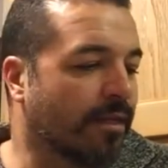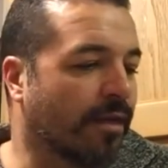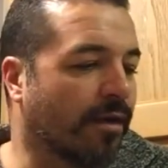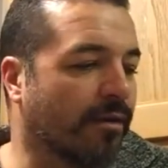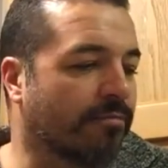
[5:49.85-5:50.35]

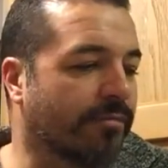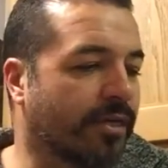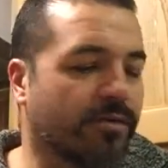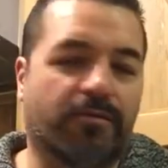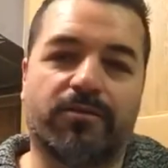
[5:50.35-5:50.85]
um,
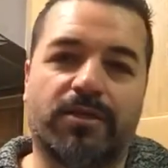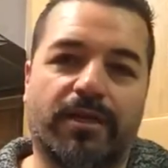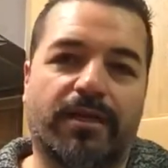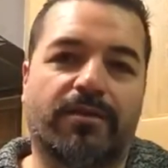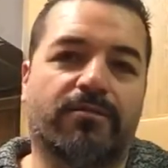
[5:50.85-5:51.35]
because obviously
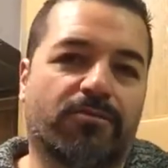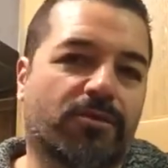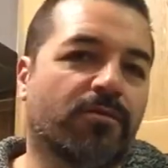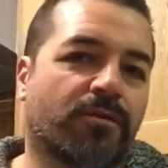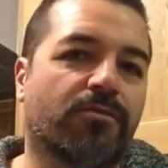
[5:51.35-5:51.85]
that can
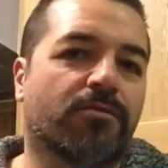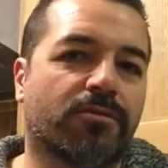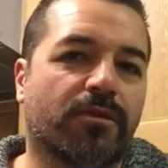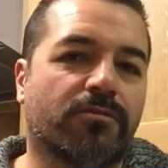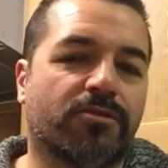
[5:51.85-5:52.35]
also cause
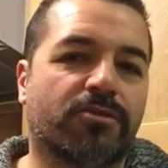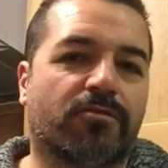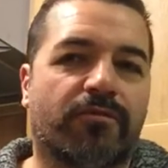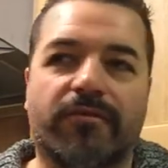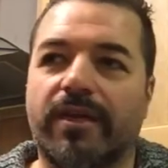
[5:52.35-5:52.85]
those
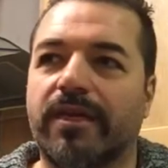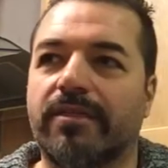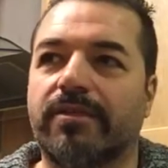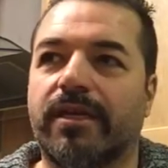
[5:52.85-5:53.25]
sort of feelings,